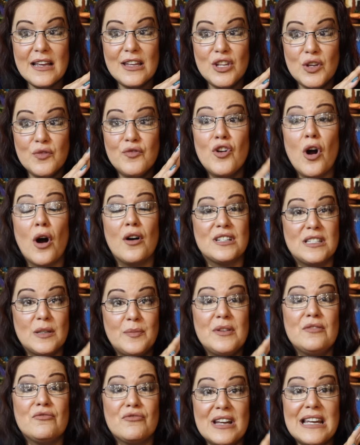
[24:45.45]
you've got to
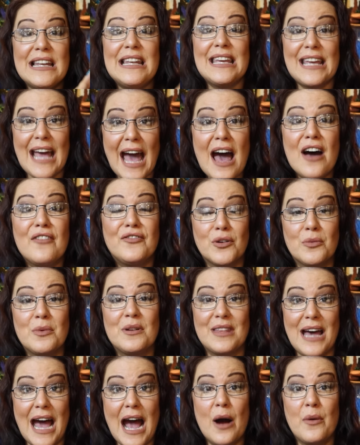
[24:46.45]
be really careful
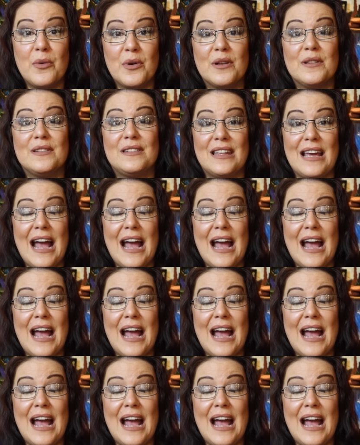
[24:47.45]
with owls.